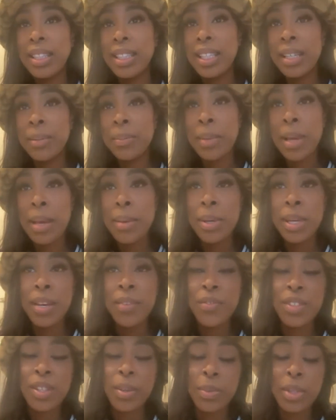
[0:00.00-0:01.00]
I think
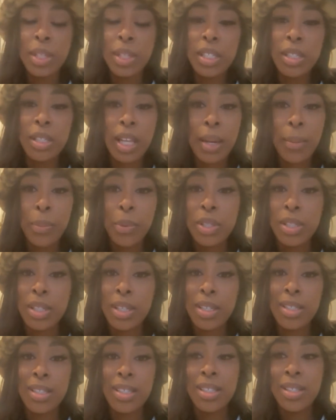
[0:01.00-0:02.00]
maybe if something's like
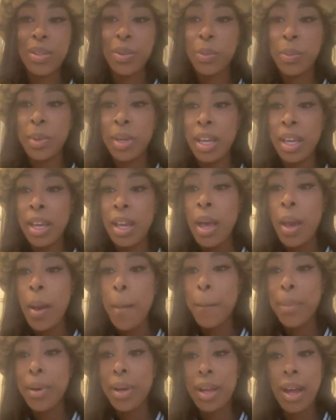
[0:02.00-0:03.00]
presented to me,
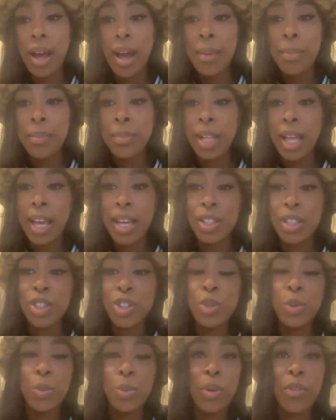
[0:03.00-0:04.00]
but I'm
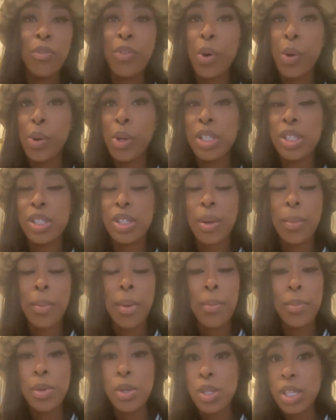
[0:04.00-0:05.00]
like super focused
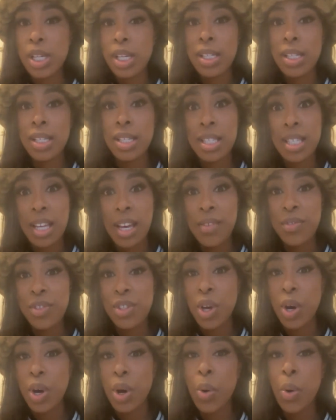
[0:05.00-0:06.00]
on my music and
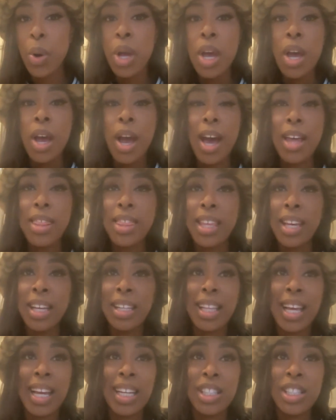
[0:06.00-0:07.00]
stuff. So I
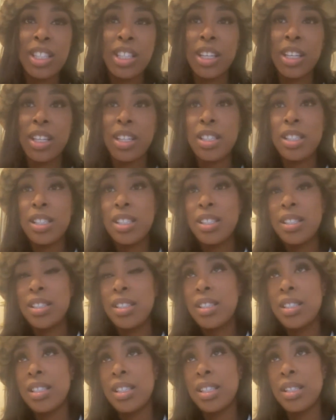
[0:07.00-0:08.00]
think like to
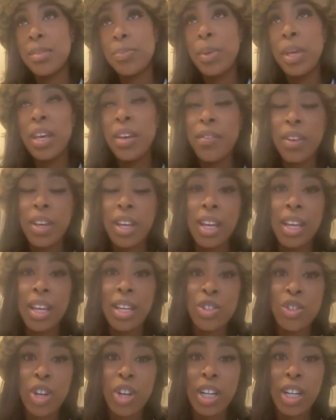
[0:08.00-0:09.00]

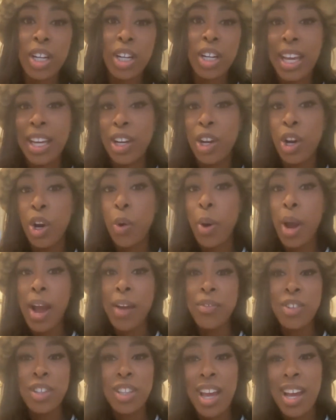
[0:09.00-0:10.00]
pivot and try to like go
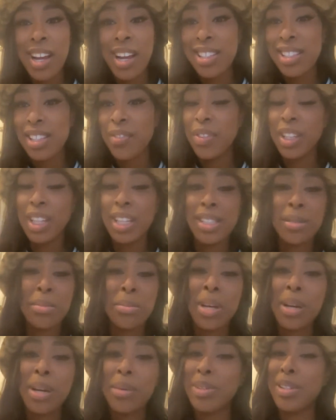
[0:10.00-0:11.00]
after that, because I feel like
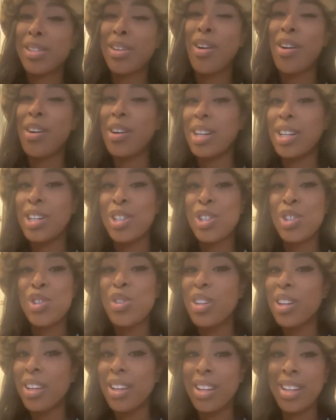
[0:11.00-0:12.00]
sometimes it's a hard
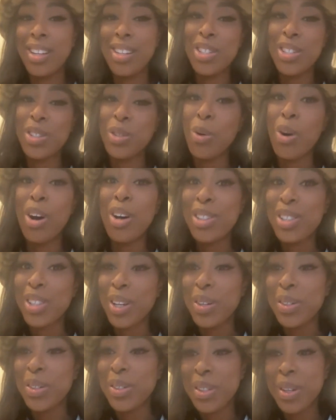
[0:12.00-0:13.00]
industry to get into
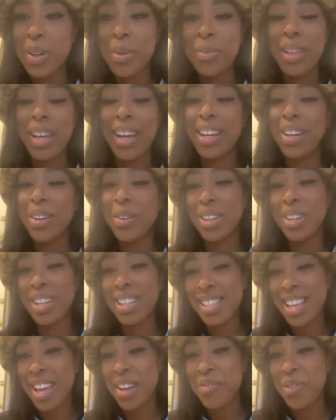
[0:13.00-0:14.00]
also. So I'm like, I don't
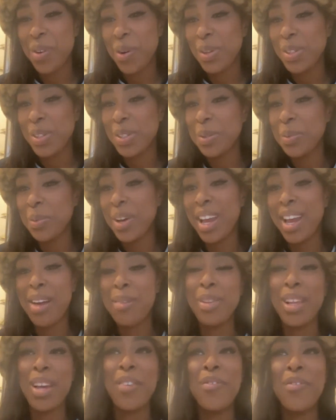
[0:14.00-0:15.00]
want to take focus
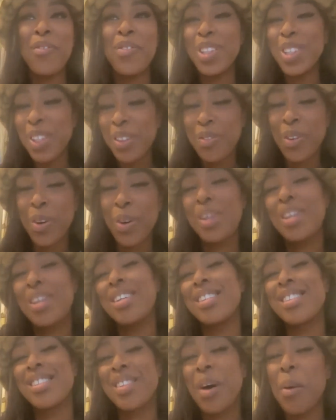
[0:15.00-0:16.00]
away. I'm like fully
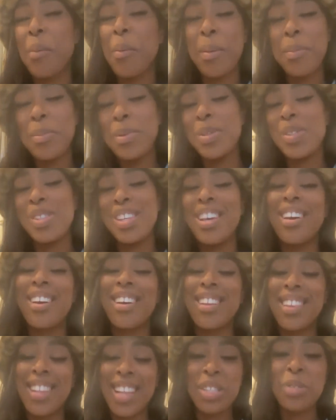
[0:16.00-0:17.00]
focused on my
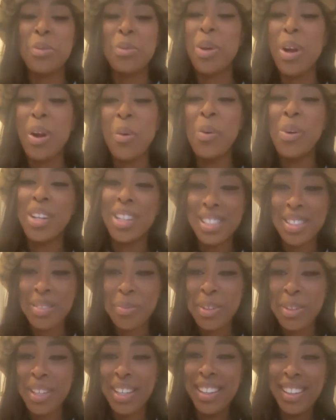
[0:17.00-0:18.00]
music, and that's where I want
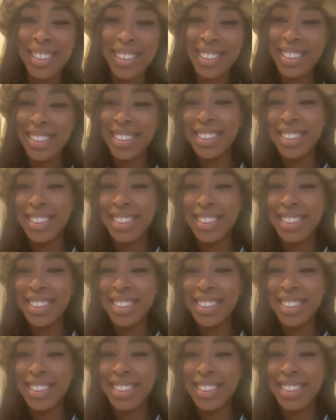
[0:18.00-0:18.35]
it to be.